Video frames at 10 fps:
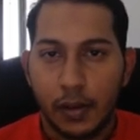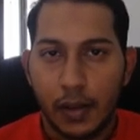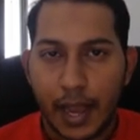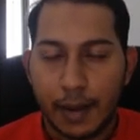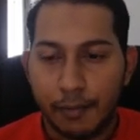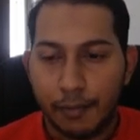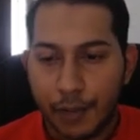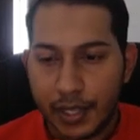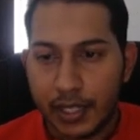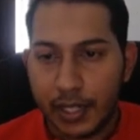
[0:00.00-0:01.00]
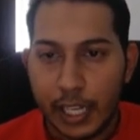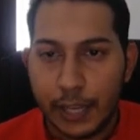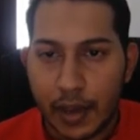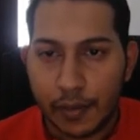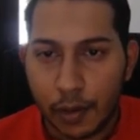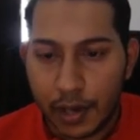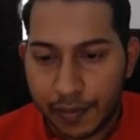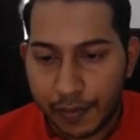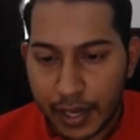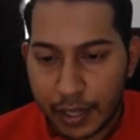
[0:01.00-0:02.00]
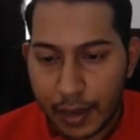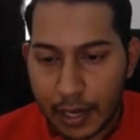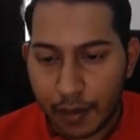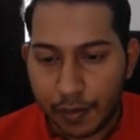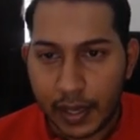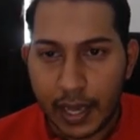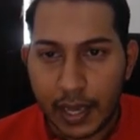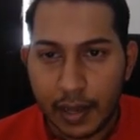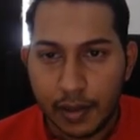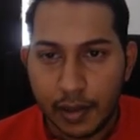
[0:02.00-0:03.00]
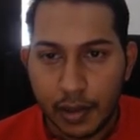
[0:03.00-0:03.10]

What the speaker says: and recently we have already find the value of k